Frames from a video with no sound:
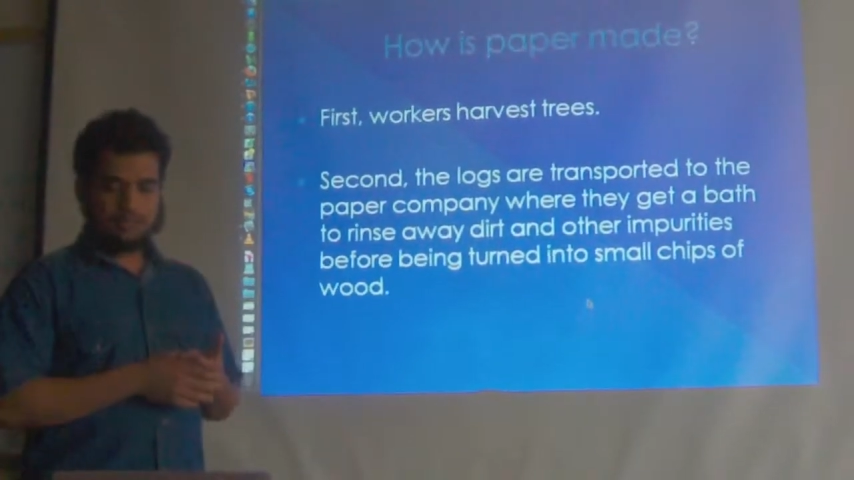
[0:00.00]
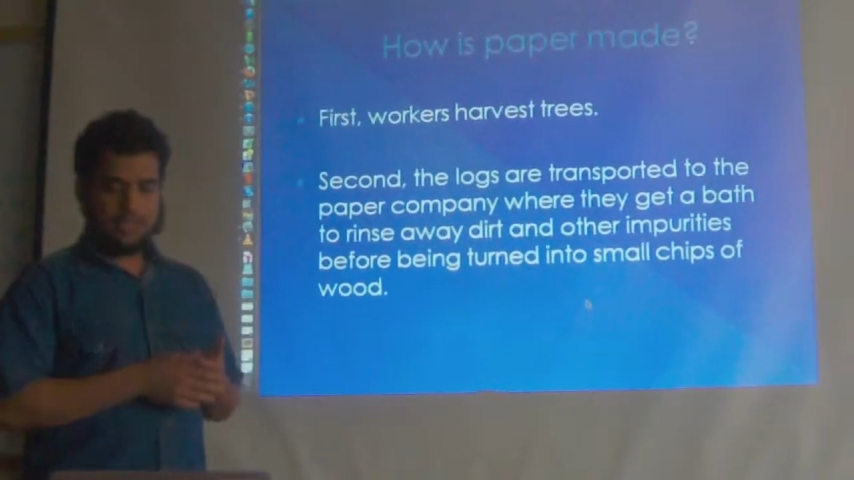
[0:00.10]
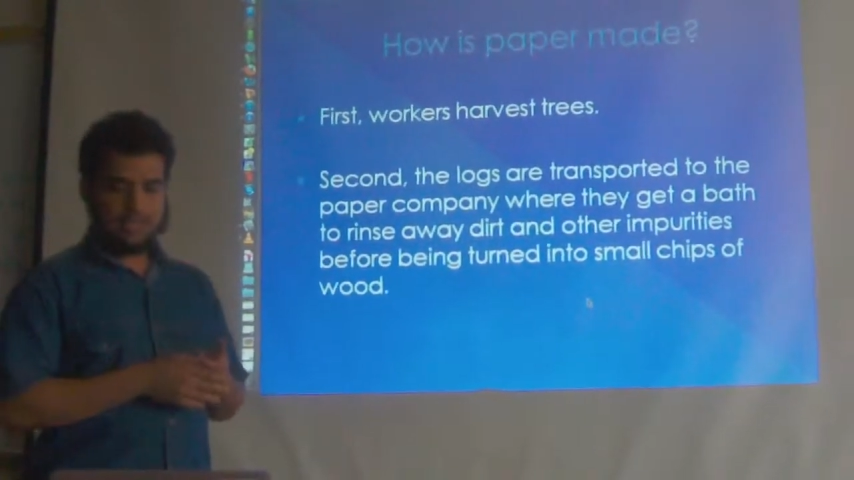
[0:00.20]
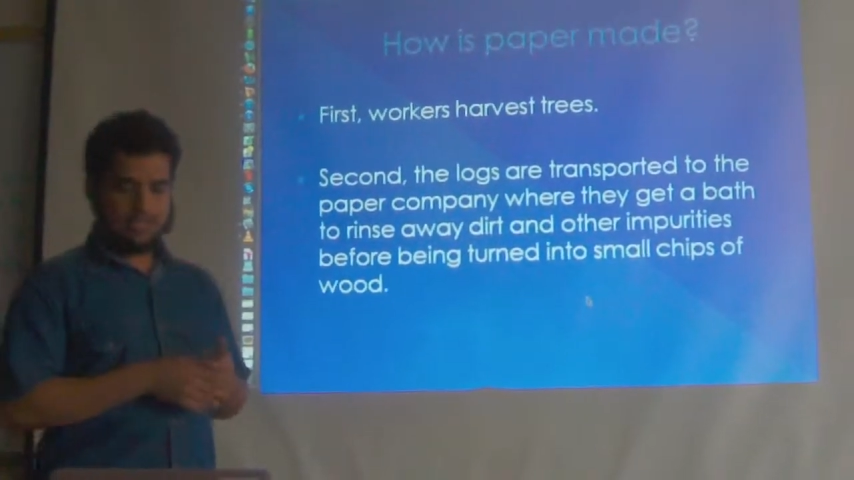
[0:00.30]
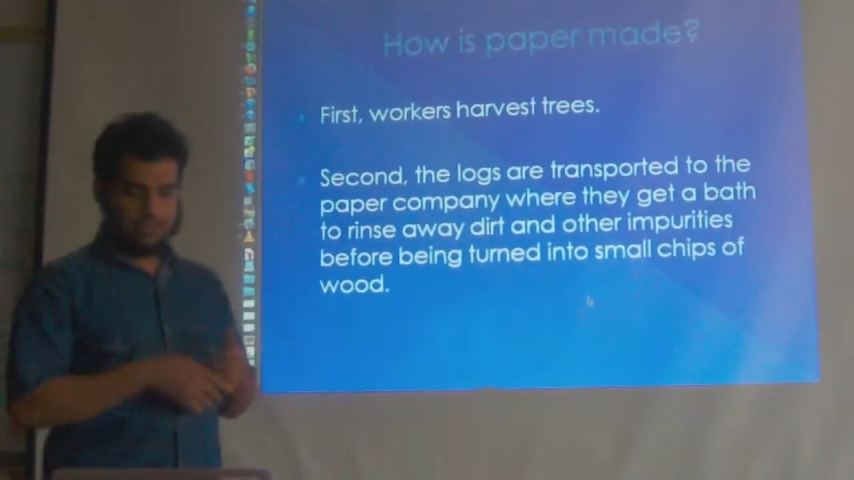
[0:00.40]

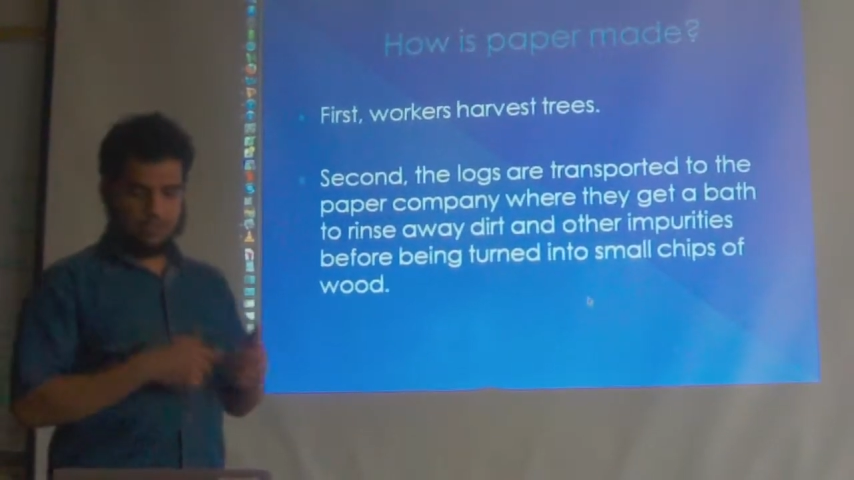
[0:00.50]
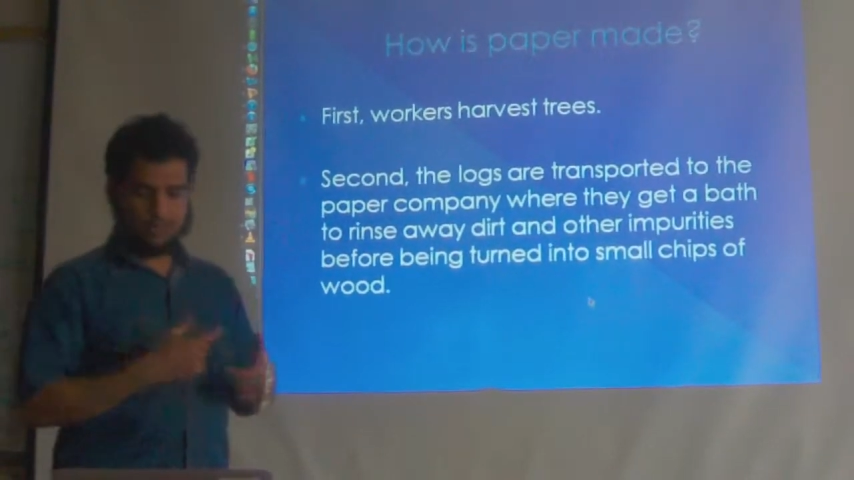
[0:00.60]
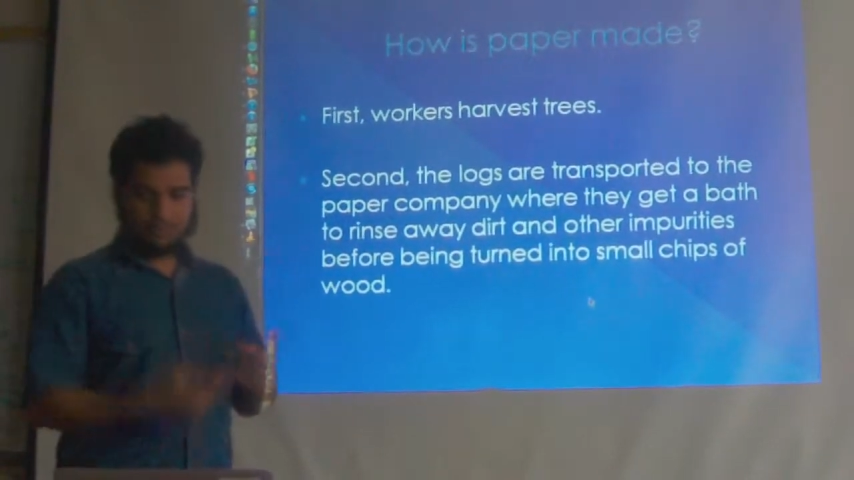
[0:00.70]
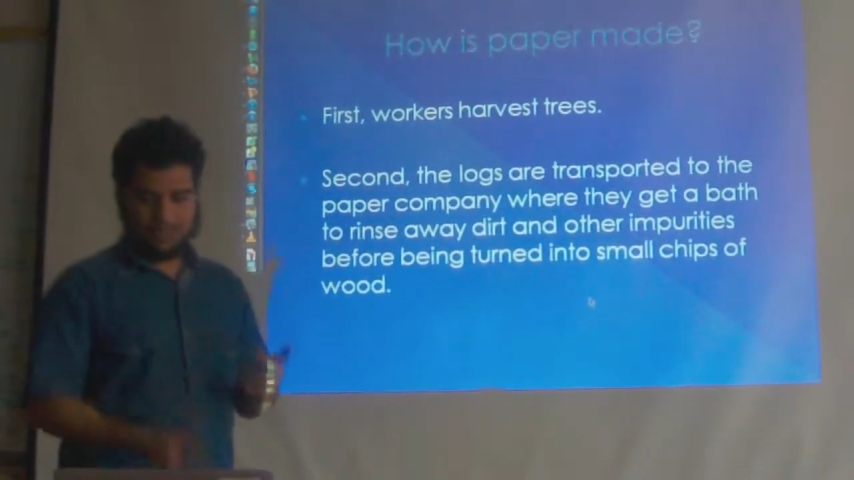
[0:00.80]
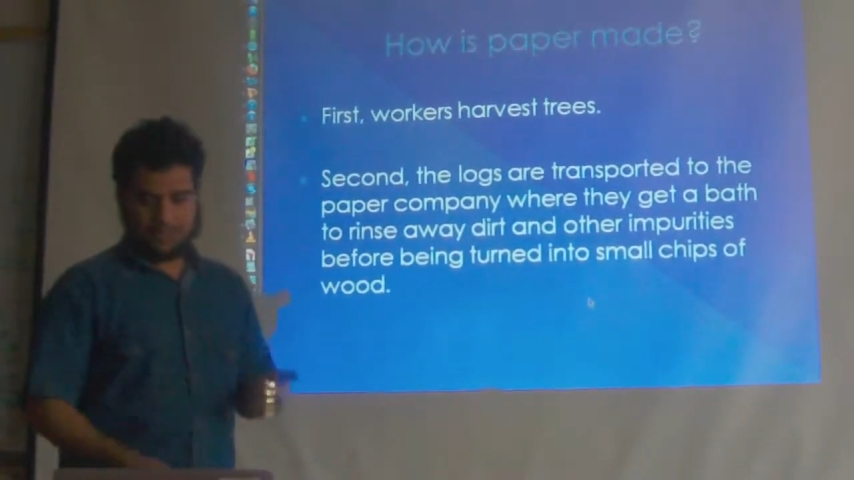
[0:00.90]
plant a new
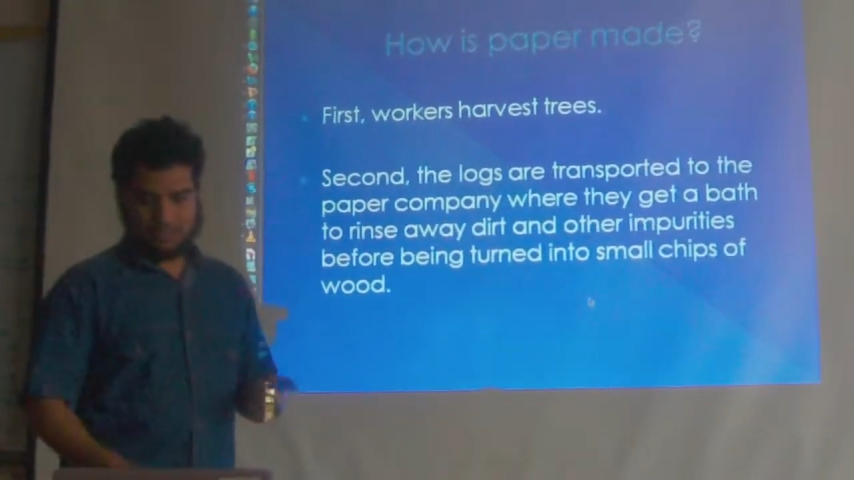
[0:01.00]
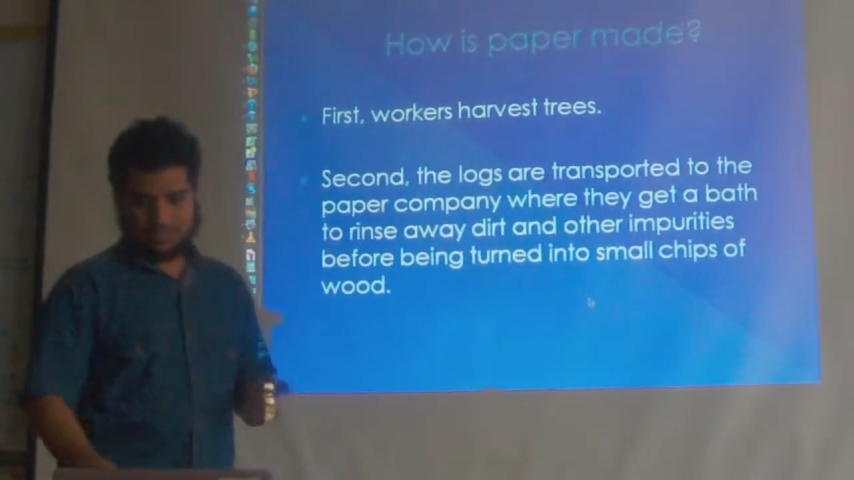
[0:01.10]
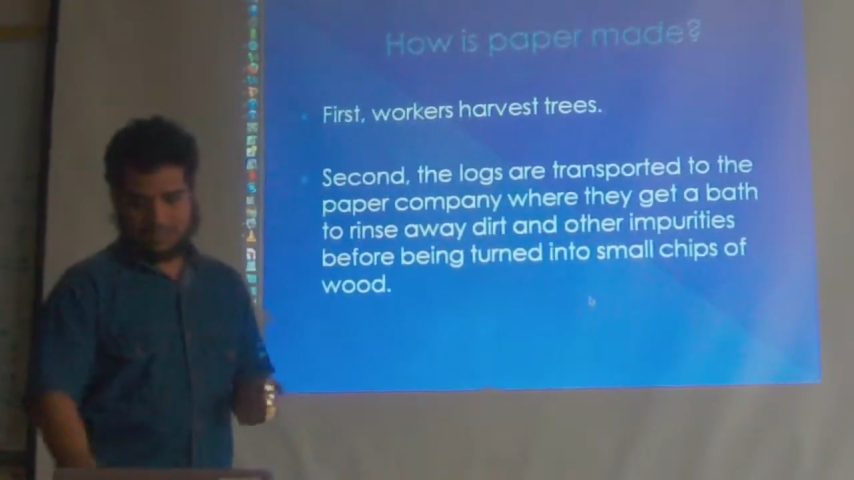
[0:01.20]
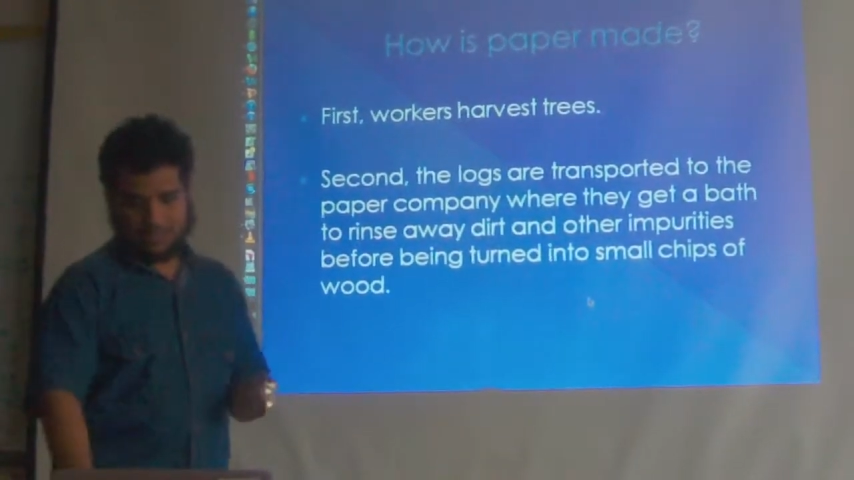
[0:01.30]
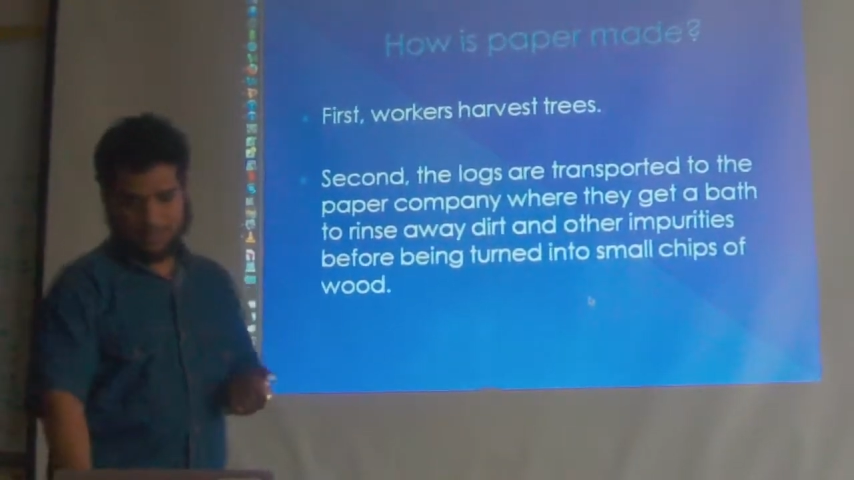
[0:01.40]
plant.
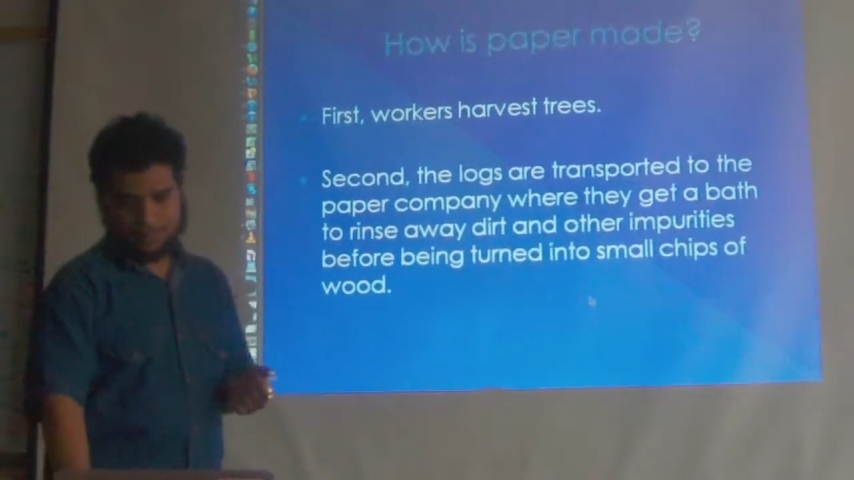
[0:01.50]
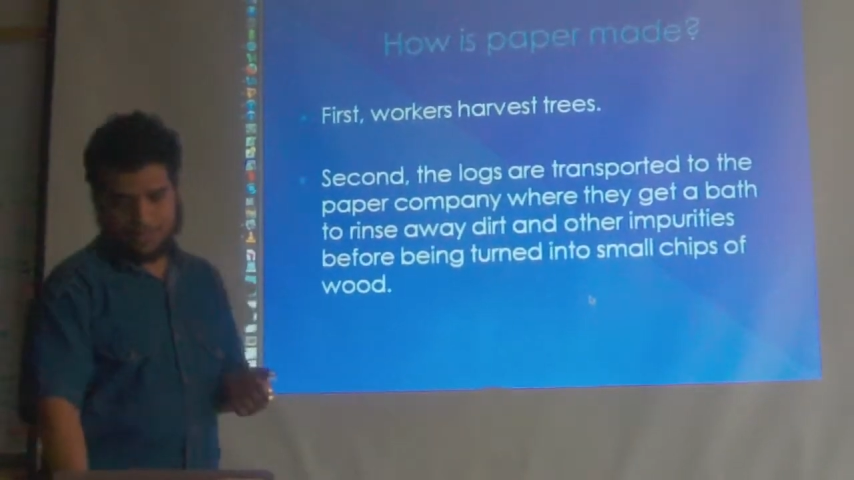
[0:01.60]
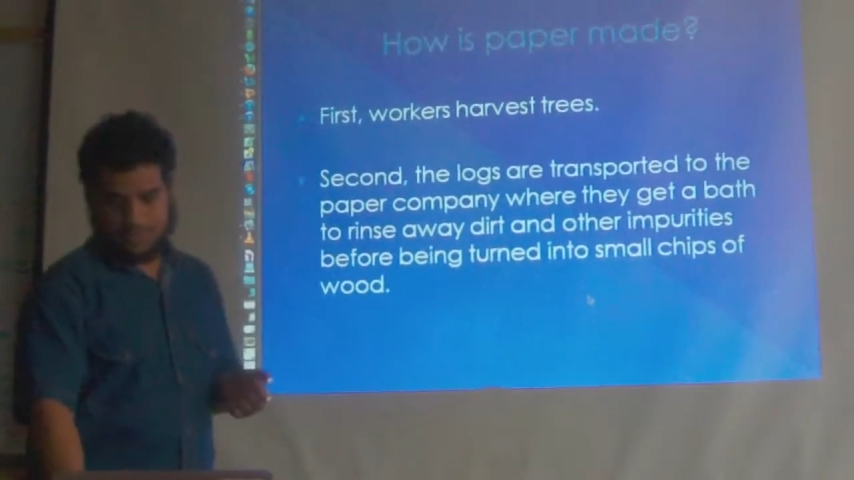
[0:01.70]
Yeah.